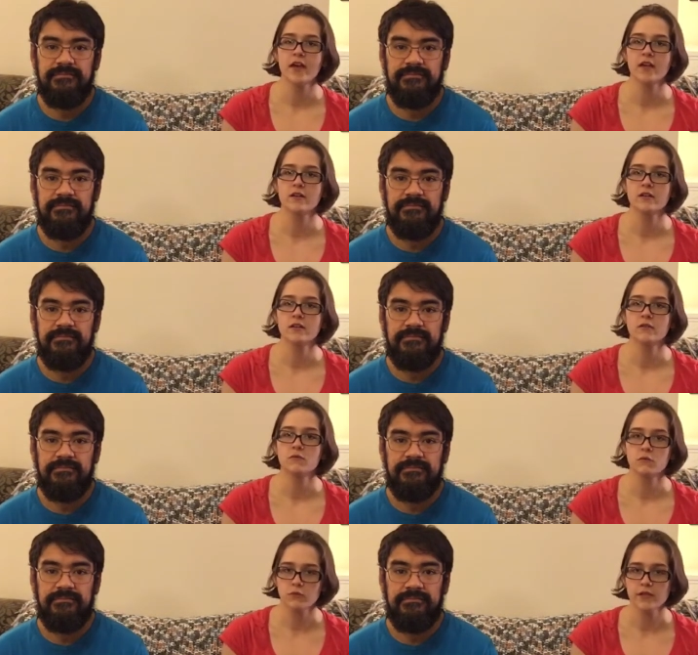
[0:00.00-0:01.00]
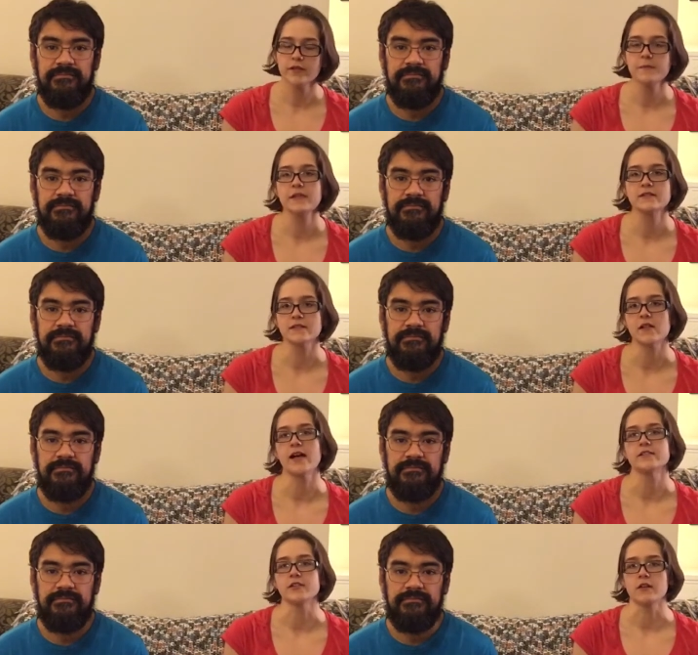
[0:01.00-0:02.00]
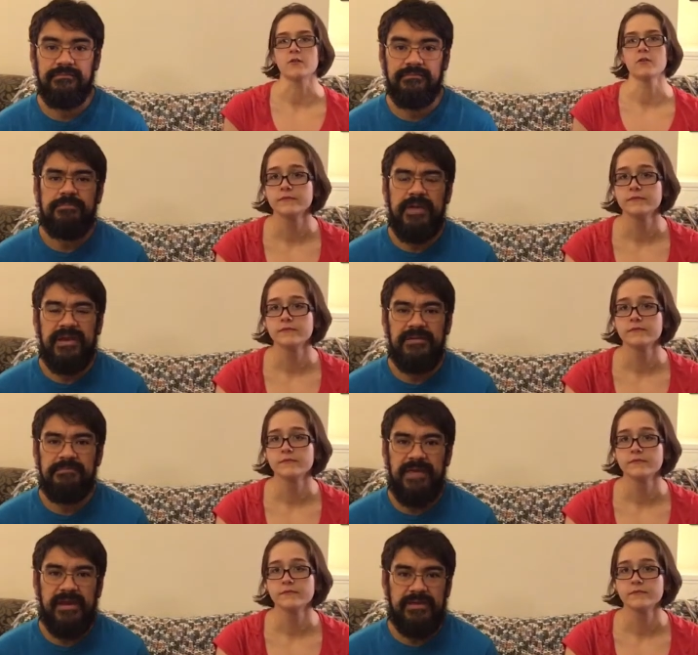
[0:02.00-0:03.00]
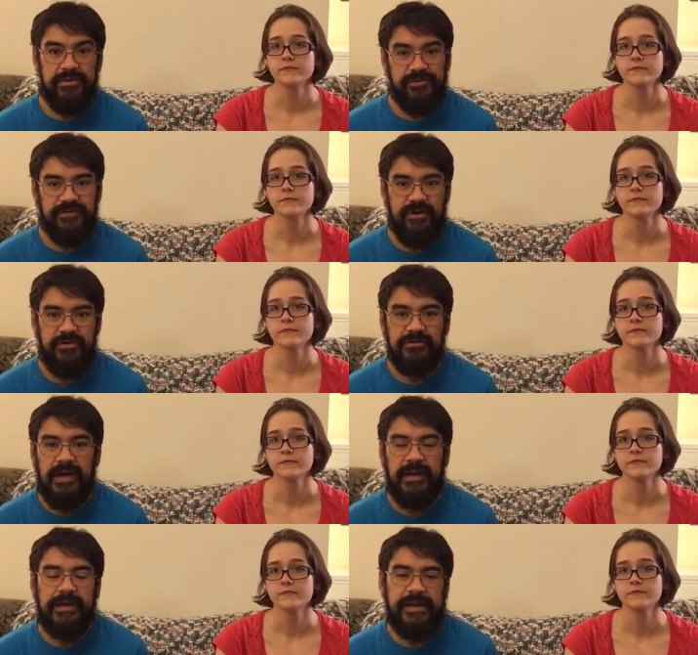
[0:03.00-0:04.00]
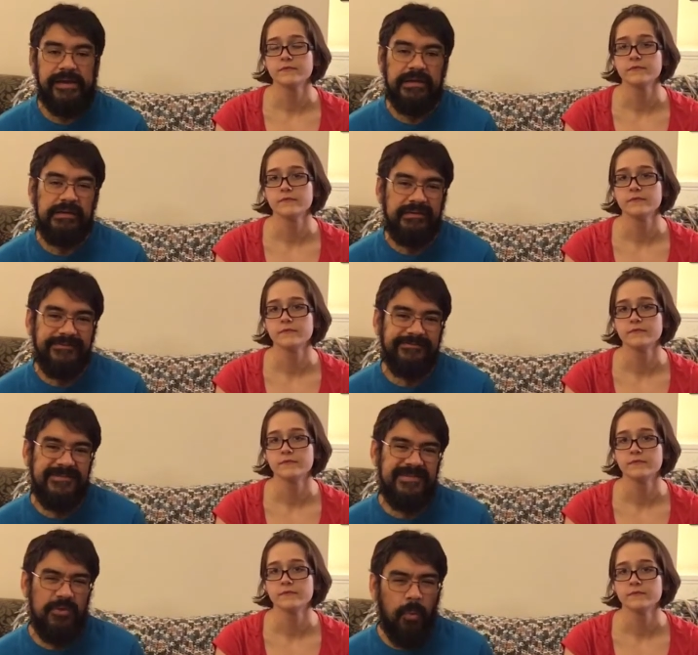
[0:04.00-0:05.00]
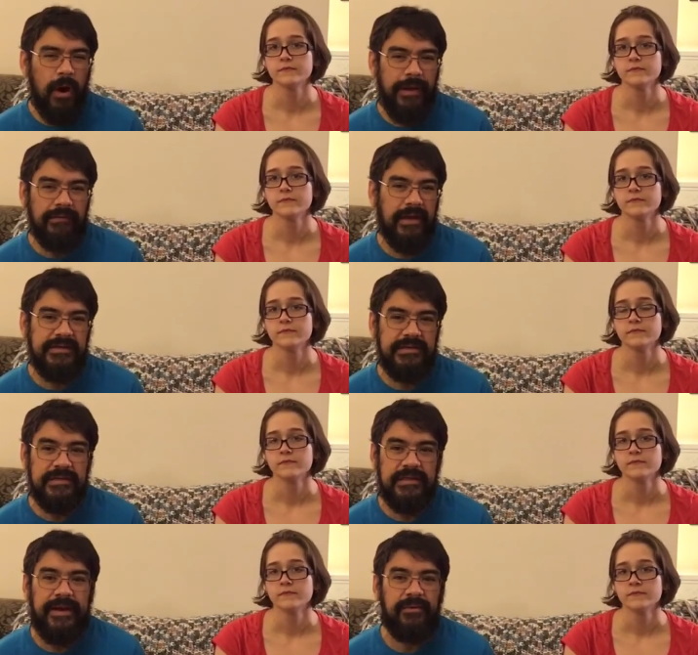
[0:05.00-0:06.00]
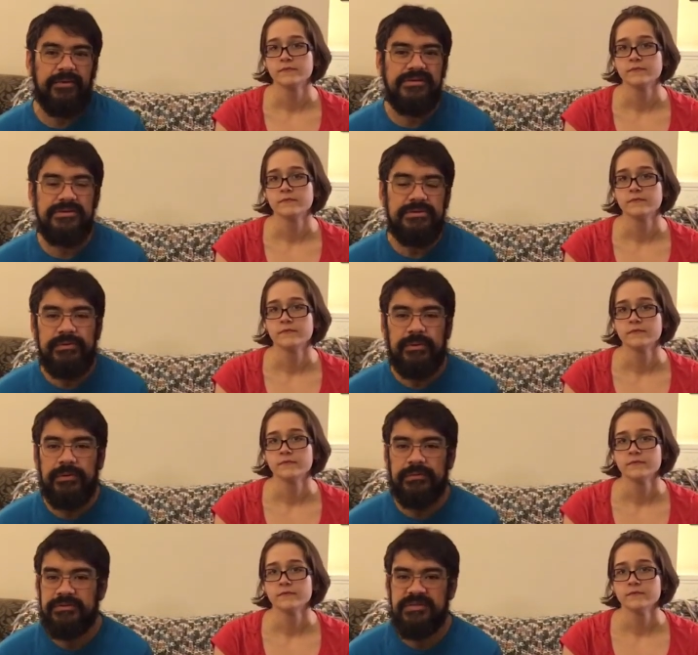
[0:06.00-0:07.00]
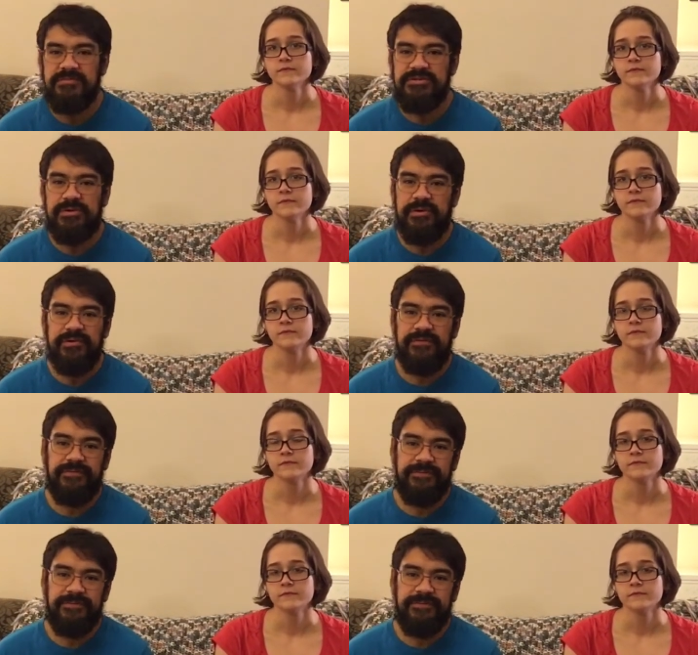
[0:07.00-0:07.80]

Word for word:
Speaker 1: that really means a lot to you.
Speaker 2: Many, many years ago, I had the wild idea that I would do some sort of